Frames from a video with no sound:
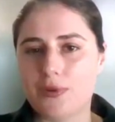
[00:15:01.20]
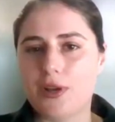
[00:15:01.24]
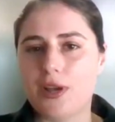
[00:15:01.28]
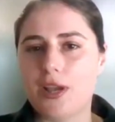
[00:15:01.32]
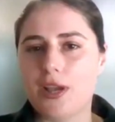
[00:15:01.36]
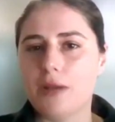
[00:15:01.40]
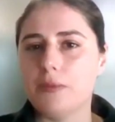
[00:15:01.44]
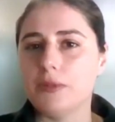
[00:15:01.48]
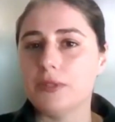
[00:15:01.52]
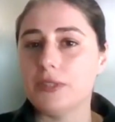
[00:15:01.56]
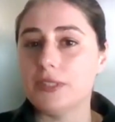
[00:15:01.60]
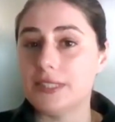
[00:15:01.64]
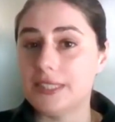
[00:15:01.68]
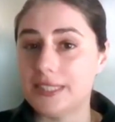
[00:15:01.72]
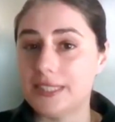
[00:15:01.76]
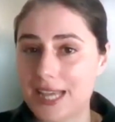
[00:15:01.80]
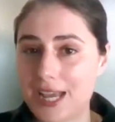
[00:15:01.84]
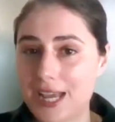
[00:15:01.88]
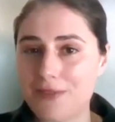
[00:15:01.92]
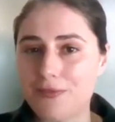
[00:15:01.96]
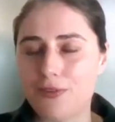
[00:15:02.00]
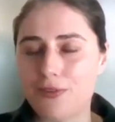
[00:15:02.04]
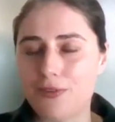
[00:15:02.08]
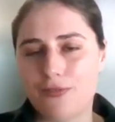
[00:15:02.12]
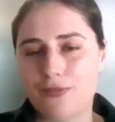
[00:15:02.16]
that we're able to
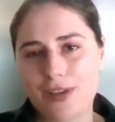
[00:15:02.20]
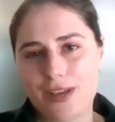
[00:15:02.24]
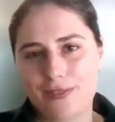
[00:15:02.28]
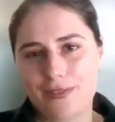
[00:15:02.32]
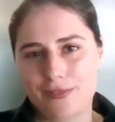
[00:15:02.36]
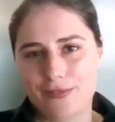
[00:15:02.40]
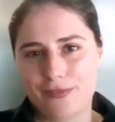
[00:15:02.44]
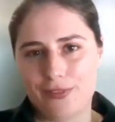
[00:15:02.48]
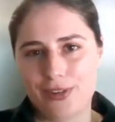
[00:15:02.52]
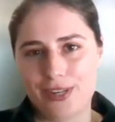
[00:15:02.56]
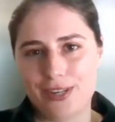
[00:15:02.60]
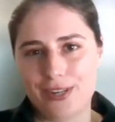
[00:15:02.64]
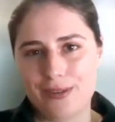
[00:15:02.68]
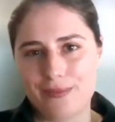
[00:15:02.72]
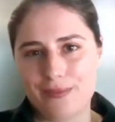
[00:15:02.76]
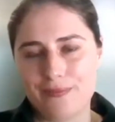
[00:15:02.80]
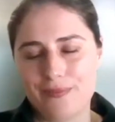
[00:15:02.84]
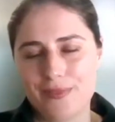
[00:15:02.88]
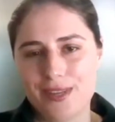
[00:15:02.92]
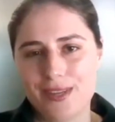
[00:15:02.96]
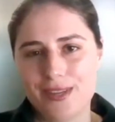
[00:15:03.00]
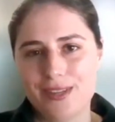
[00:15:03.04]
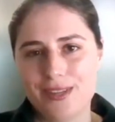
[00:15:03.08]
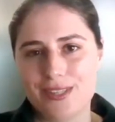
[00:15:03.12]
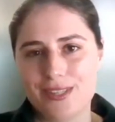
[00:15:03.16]
stand for faith and freedom.
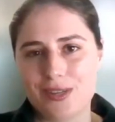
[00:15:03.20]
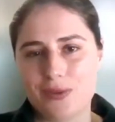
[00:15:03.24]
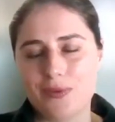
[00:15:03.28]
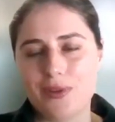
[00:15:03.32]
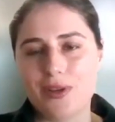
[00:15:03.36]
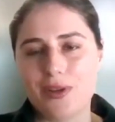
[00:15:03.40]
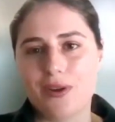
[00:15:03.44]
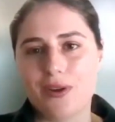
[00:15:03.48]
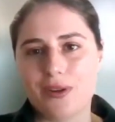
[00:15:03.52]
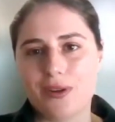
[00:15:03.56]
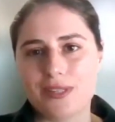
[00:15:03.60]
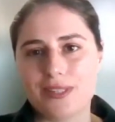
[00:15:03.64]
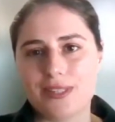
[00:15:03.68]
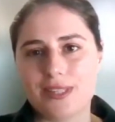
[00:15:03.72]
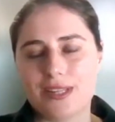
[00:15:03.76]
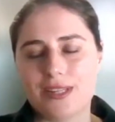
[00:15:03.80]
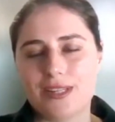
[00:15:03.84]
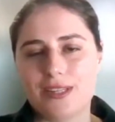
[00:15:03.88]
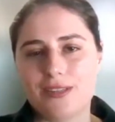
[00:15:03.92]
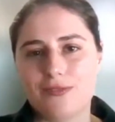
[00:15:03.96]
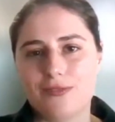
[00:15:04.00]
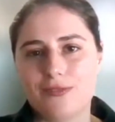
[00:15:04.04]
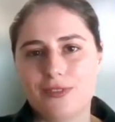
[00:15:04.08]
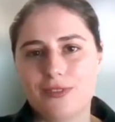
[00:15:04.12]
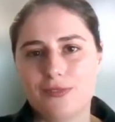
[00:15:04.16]
So we ask that
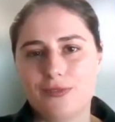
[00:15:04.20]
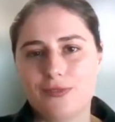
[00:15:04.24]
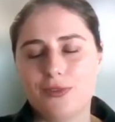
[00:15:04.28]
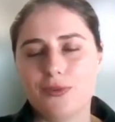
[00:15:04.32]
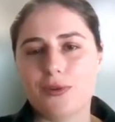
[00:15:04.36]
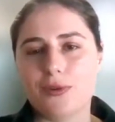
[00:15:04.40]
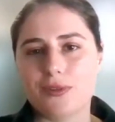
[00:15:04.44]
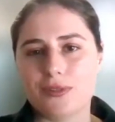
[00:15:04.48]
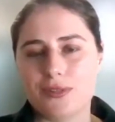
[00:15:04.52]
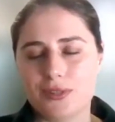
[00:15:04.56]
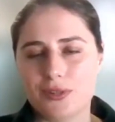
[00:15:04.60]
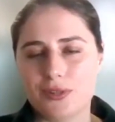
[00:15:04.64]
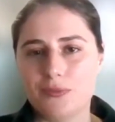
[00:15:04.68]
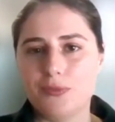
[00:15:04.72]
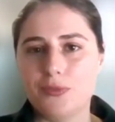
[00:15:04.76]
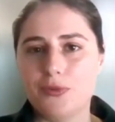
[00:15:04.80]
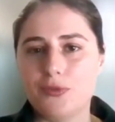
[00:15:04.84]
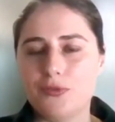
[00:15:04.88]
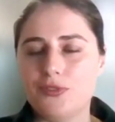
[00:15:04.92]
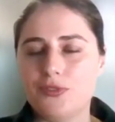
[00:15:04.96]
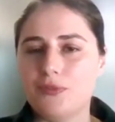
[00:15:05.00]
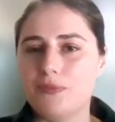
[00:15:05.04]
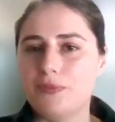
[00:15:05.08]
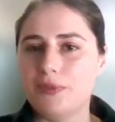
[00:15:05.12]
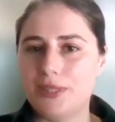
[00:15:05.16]
if you are so
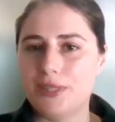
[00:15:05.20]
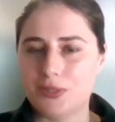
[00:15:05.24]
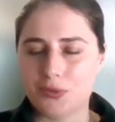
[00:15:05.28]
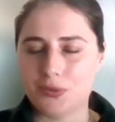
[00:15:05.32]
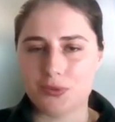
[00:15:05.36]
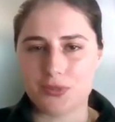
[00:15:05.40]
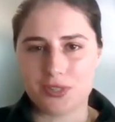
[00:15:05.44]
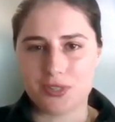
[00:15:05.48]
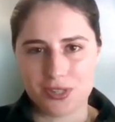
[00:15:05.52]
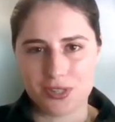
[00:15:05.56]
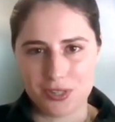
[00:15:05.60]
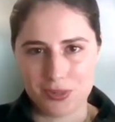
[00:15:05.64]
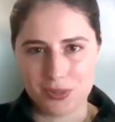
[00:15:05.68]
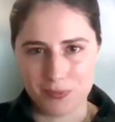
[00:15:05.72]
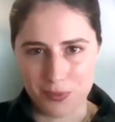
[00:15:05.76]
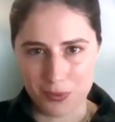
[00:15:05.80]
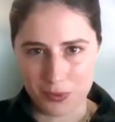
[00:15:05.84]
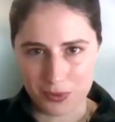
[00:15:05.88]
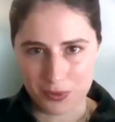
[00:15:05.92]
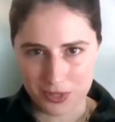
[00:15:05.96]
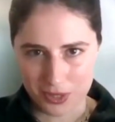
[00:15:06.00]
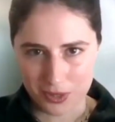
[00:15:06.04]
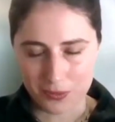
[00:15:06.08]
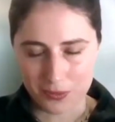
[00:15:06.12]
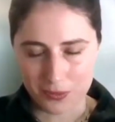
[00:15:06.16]
moved to please also
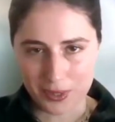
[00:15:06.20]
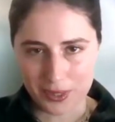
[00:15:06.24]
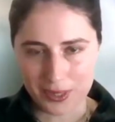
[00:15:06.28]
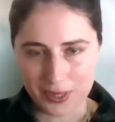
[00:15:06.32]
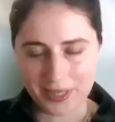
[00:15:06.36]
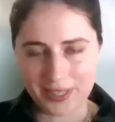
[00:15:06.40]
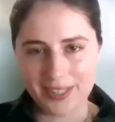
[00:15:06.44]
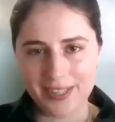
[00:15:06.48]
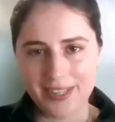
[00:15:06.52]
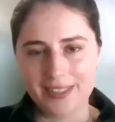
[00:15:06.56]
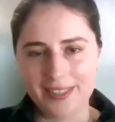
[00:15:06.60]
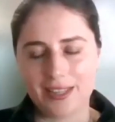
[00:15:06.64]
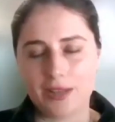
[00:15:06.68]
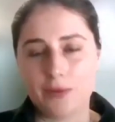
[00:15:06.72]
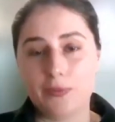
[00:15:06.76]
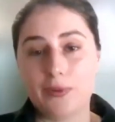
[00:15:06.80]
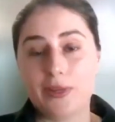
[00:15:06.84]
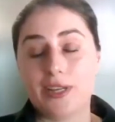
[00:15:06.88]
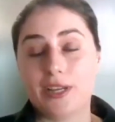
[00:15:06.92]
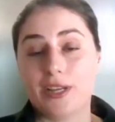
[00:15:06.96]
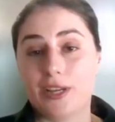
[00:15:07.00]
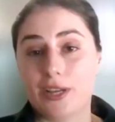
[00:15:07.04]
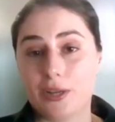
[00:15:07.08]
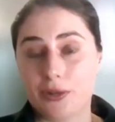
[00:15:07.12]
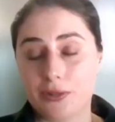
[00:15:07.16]
support our work, that we
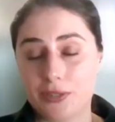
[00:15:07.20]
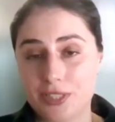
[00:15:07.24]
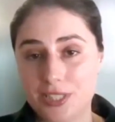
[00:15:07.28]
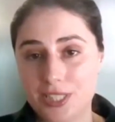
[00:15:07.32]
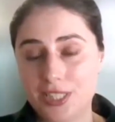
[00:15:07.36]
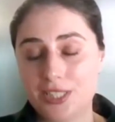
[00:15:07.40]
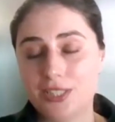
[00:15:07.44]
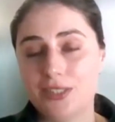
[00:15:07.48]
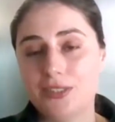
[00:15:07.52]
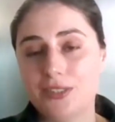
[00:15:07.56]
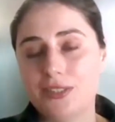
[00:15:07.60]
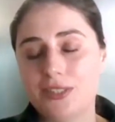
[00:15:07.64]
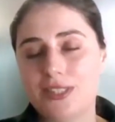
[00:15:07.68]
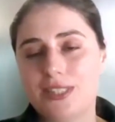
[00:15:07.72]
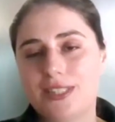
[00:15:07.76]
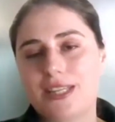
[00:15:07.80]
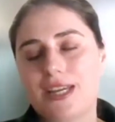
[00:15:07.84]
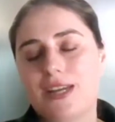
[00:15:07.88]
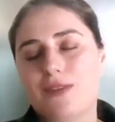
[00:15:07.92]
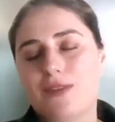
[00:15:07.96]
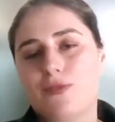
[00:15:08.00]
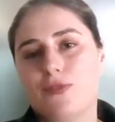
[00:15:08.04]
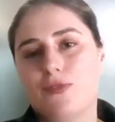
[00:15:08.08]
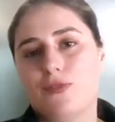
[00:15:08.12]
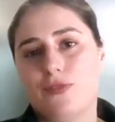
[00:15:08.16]
can continue to
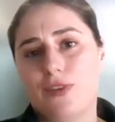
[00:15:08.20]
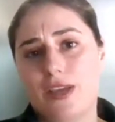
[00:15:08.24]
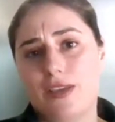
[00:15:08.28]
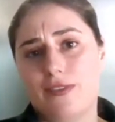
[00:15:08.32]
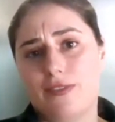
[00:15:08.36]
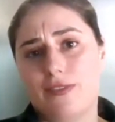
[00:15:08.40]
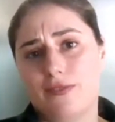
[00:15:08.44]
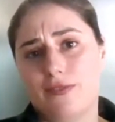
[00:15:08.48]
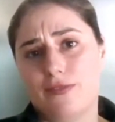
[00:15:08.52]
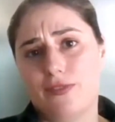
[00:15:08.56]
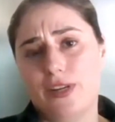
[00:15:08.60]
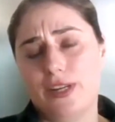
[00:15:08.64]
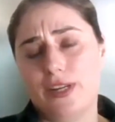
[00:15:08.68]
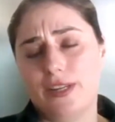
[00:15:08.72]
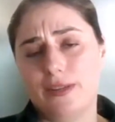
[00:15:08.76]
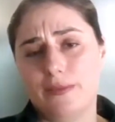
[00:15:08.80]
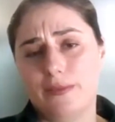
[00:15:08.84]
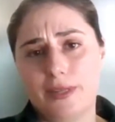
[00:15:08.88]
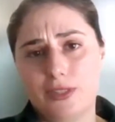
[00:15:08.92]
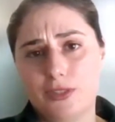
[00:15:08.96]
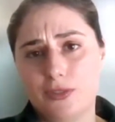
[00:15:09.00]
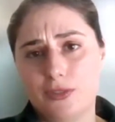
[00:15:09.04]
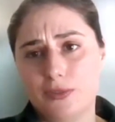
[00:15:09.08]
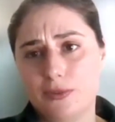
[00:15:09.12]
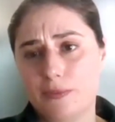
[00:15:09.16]
stand for faith and freedom
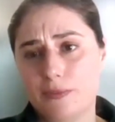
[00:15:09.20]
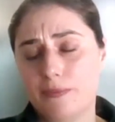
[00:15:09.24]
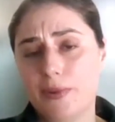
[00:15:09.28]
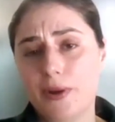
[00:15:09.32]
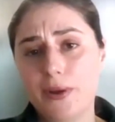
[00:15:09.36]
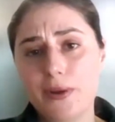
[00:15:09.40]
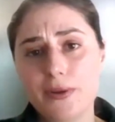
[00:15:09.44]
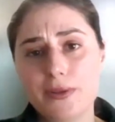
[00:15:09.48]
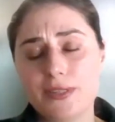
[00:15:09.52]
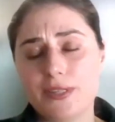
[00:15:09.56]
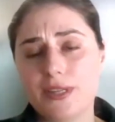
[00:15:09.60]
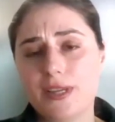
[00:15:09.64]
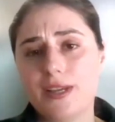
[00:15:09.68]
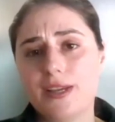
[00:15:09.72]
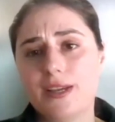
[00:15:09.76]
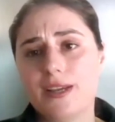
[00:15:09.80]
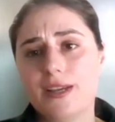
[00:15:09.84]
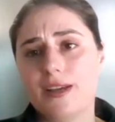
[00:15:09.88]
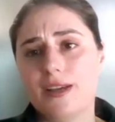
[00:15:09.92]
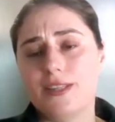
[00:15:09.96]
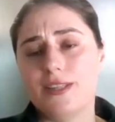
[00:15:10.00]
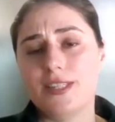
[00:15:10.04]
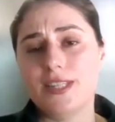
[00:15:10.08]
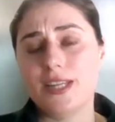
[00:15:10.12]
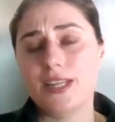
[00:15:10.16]
and to impose
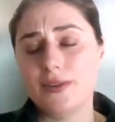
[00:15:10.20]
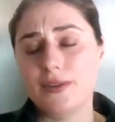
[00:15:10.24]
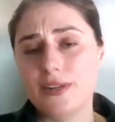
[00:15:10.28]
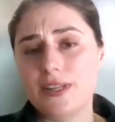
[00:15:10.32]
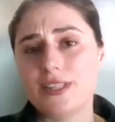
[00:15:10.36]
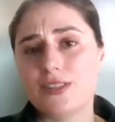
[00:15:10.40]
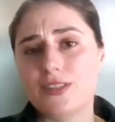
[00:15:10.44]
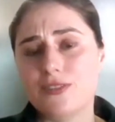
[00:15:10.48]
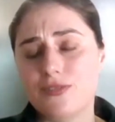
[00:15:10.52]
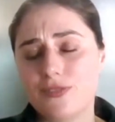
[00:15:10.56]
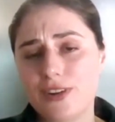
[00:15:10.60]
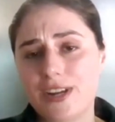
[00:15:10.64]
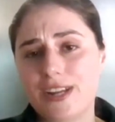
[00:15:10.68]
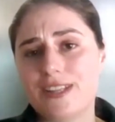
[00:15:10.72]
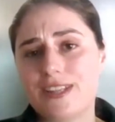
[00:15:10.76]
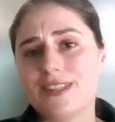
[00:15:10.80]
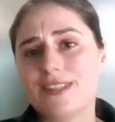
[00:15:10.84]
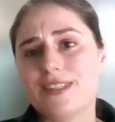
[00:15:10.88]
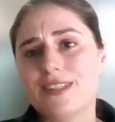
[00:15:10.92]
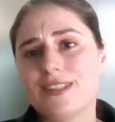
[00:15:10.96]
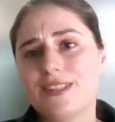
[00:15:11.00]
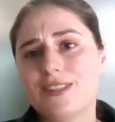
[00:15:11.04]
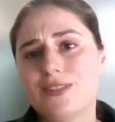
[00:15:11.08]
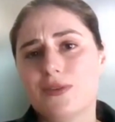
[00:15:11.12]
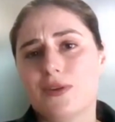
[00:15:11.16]
a serious threat
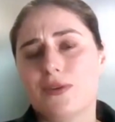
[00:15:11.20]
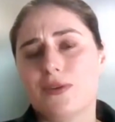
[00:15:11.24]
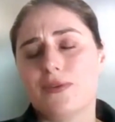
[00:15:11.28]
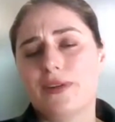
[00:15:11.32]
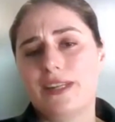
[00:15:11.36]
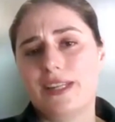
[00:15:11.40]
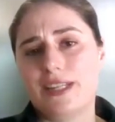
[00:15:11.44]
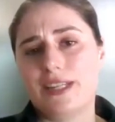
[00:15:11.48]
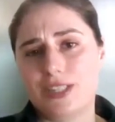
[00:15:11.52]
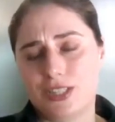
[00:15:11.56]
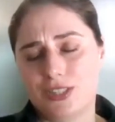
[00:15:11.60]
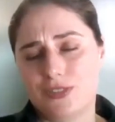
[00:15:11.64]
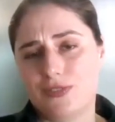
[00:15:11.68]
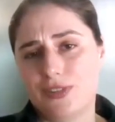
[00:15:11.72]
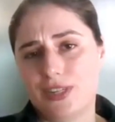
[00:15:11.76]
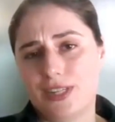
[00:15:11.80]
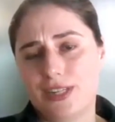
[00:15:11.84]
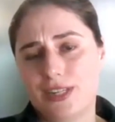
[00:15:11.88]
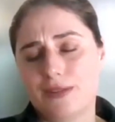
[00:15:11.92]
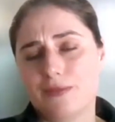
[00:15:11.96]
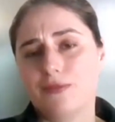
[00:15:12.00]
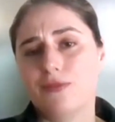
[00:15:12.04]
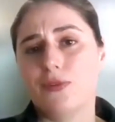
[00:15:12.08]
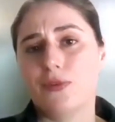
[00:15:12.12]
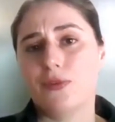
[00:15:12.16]
to our religious
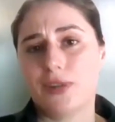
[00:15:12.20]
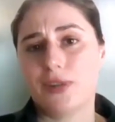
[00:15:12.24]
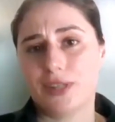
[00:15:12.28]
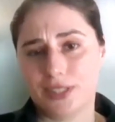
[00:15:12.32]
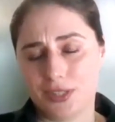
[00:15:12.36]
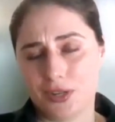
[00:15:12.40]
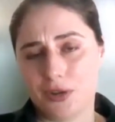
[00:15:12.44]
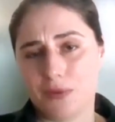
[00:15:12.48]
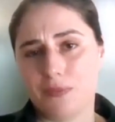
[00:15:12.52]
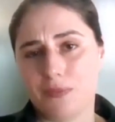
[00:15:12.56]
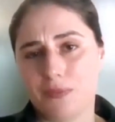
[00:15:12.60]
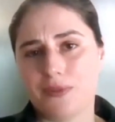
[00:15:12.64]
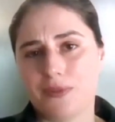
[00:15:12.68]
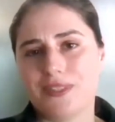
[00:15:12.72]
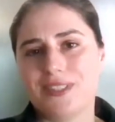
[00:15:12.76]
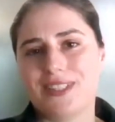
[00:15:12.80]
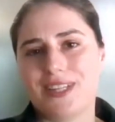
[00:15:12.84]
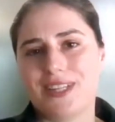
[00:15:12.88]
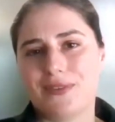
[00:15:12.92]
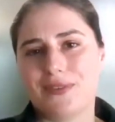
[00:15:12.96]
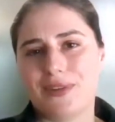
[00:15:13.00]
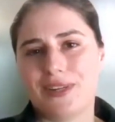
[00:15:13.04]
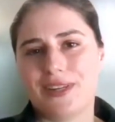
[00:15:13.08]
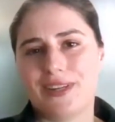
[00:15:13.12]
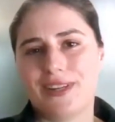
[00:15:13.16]
freedom, for example,
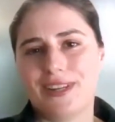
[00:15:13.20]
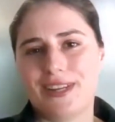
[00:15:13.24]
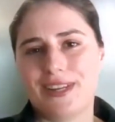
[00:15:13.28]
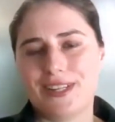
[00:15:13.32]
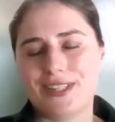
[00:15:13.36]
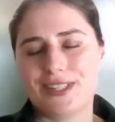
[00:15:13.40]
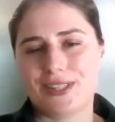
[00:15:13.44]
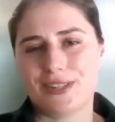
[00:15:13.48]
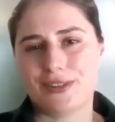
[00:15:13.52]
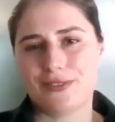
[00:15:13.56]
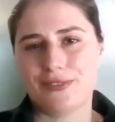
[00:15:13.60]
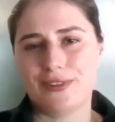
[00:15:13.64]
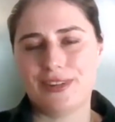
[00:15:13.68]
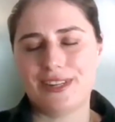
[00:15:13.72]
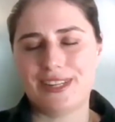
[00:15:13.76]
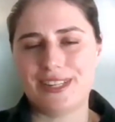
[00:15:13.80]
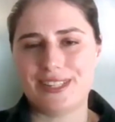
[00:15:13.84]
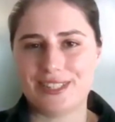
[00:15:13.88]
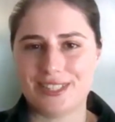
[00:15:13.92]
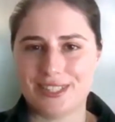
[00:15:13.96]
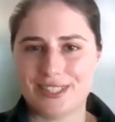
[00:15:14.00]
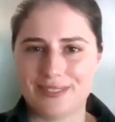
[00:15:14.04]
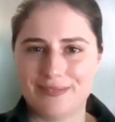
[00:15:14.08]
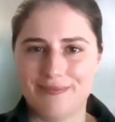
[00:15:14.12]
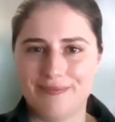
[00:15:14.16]
state regulation of
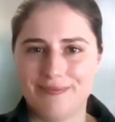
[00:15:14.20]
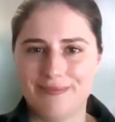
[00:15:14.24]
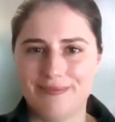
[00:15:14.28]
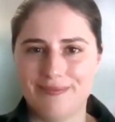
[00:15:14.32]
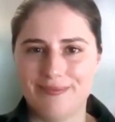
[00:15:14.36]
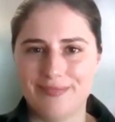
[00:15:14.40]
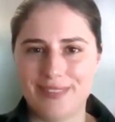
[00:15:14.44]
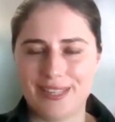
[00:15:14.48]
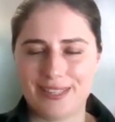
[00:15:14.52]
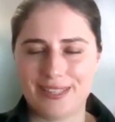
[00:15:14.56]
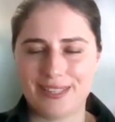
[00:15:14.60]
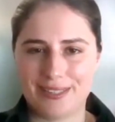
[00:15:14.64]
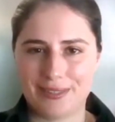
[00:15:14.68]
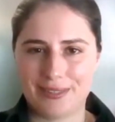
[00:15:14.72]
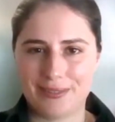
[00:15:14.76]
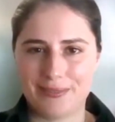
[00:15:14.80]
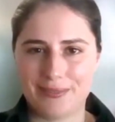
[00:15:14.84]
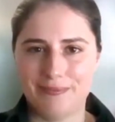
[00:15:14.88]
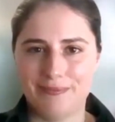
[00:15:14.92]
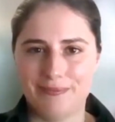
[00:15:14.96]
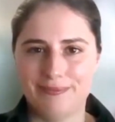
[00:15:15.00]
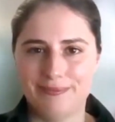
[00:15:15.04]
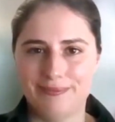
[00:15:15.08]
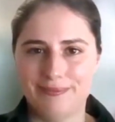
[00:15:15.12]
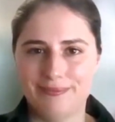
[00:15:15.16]
religion. Thank you.
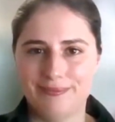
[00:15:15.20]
